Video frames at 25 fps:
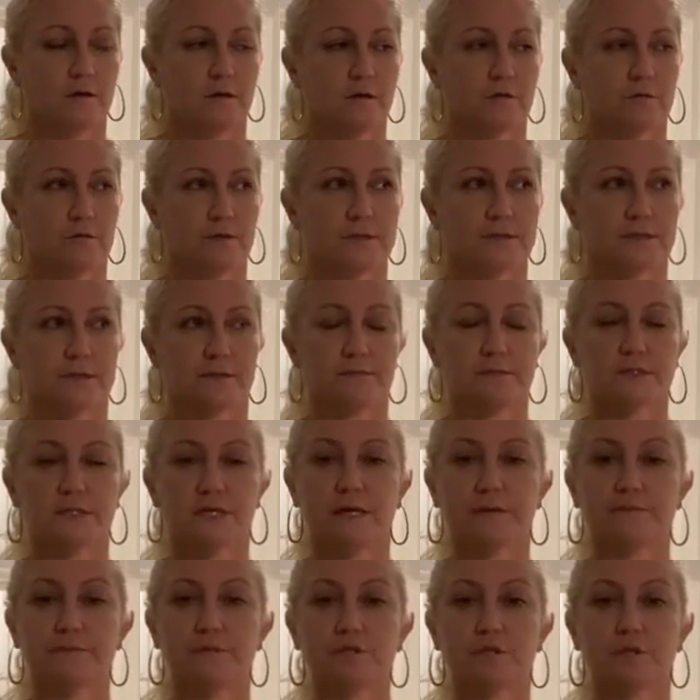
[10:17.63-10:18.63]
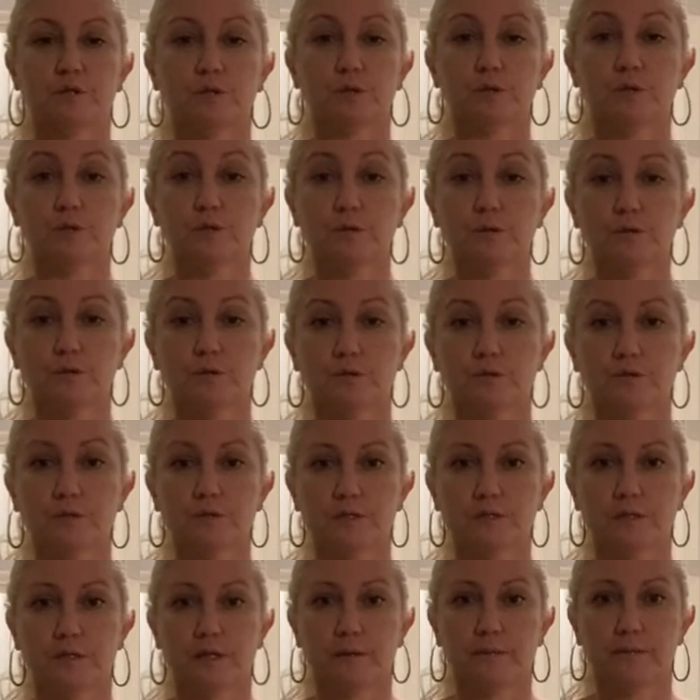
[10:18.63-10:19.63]
we sometimes lose
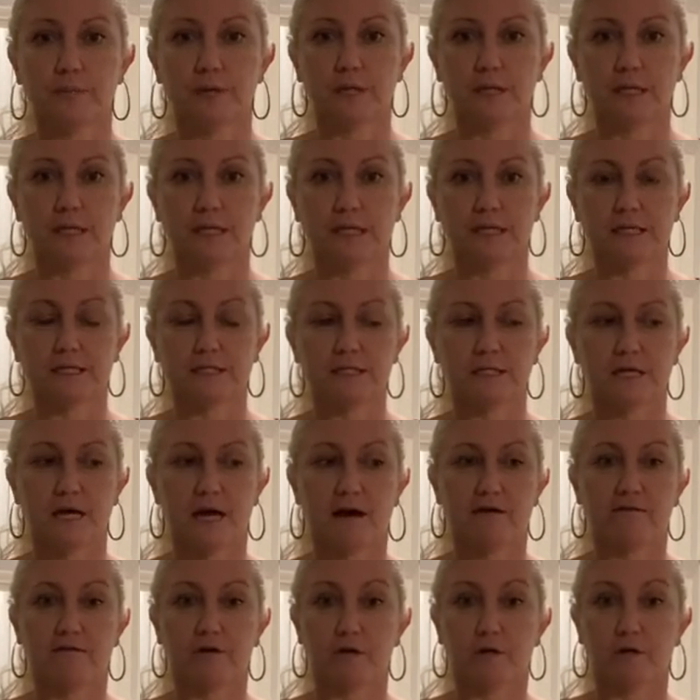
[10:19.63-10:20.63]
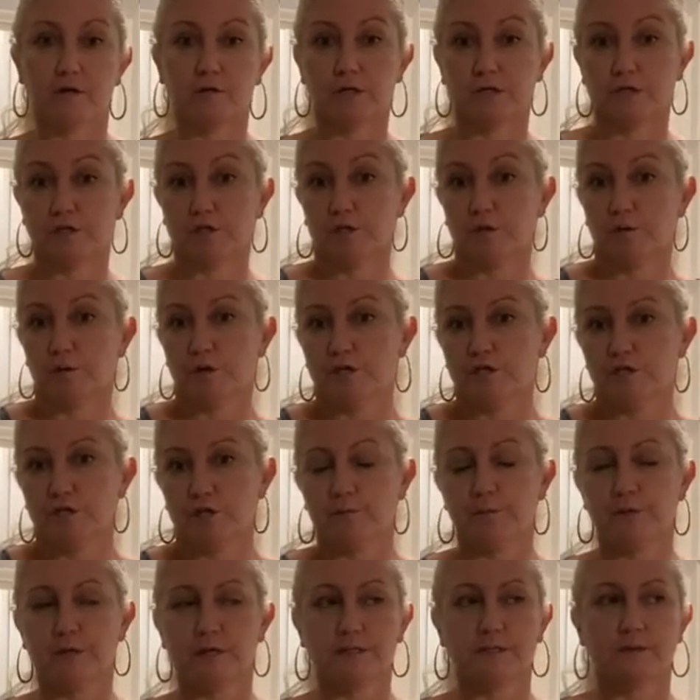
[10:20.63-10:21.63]
the ability to have our own intuition
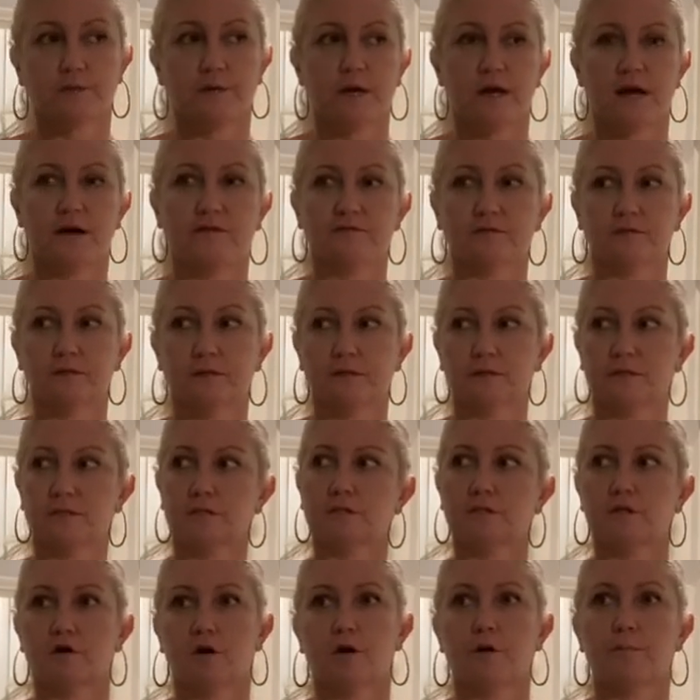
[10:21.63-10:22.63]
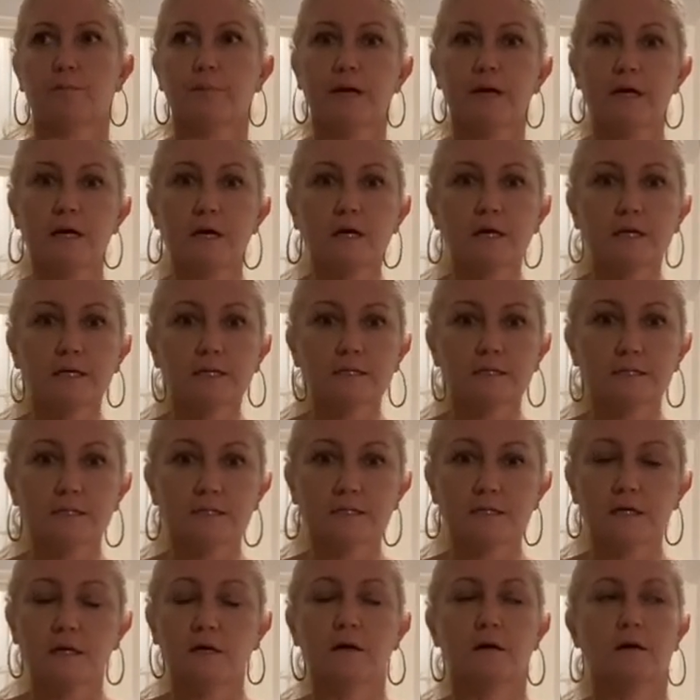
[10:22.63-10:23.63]
because we have to listen to our parents,
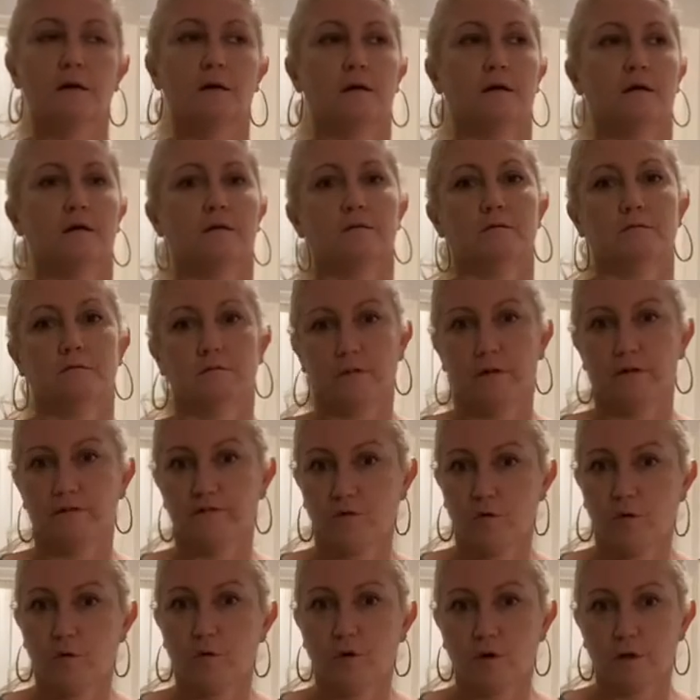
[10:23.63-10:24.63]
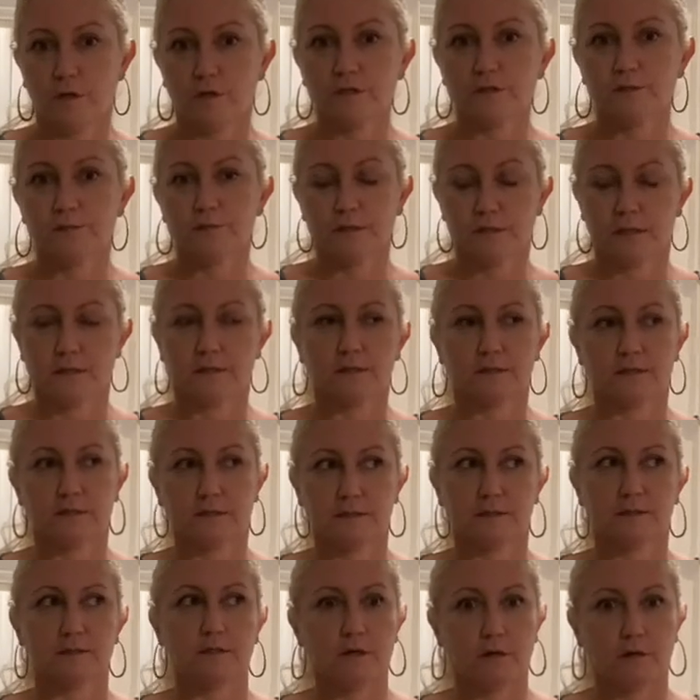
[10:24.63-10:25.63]
of course,
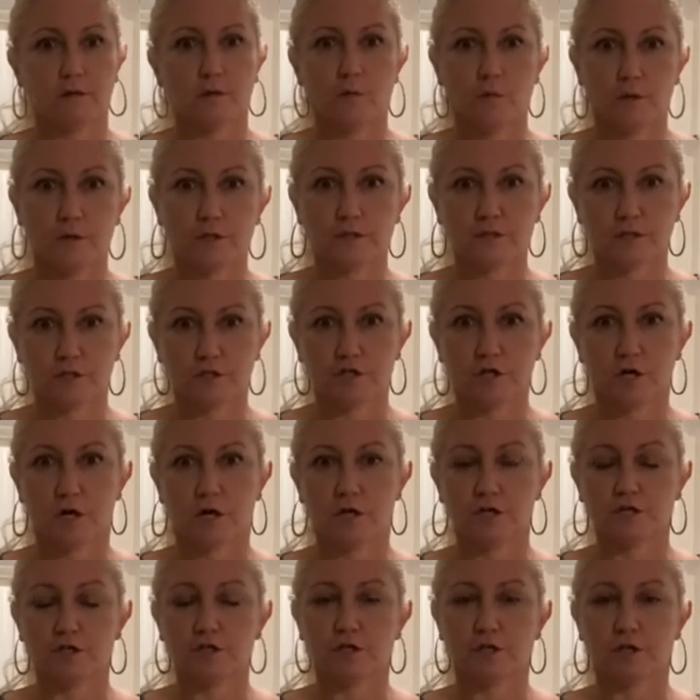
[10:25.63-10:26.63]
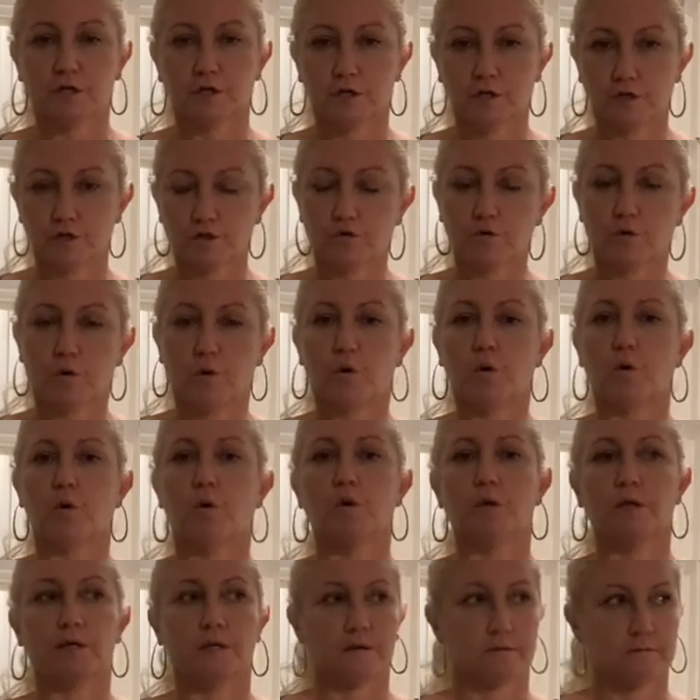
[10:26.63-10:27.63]
because they're the ones in charge and
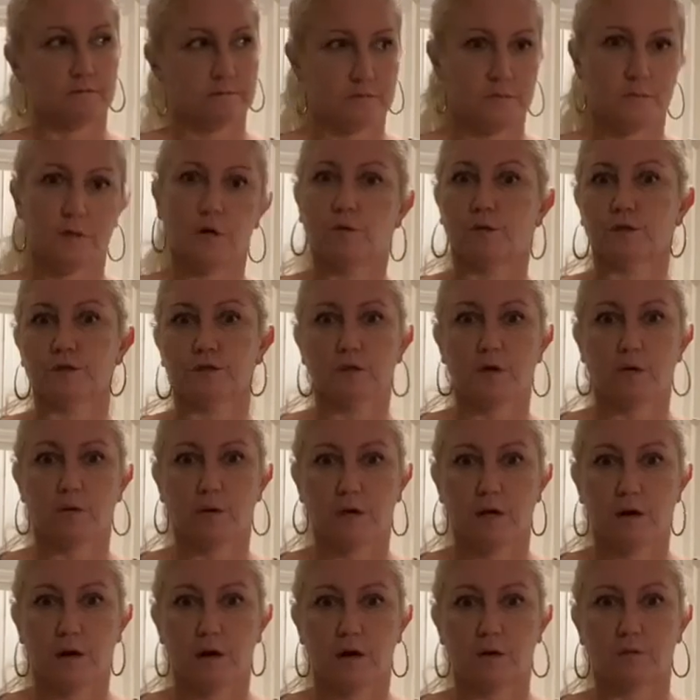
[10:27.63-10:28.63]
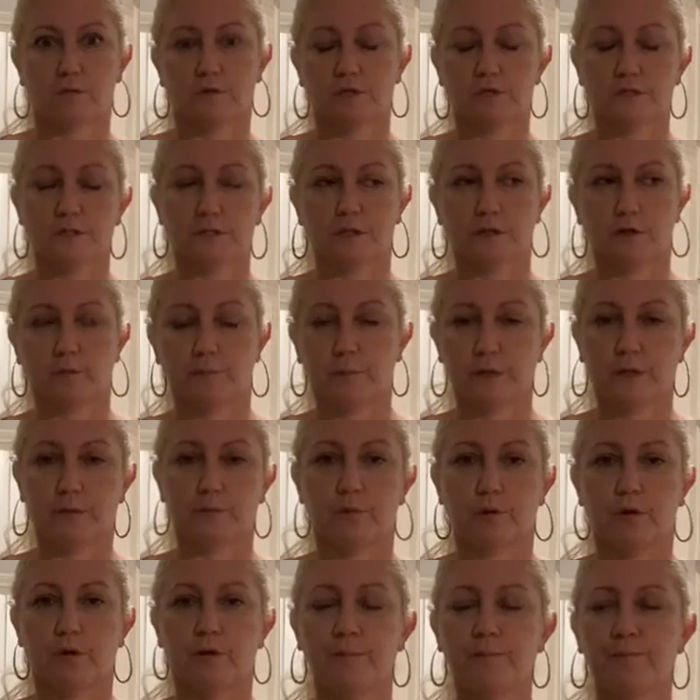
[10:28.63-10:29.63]
control and know what's going on. We're just little
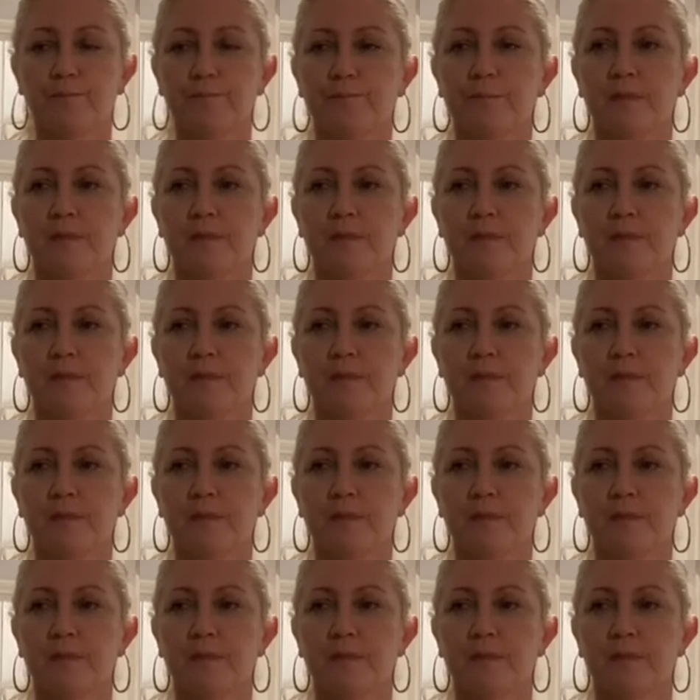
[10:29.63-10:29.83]
people.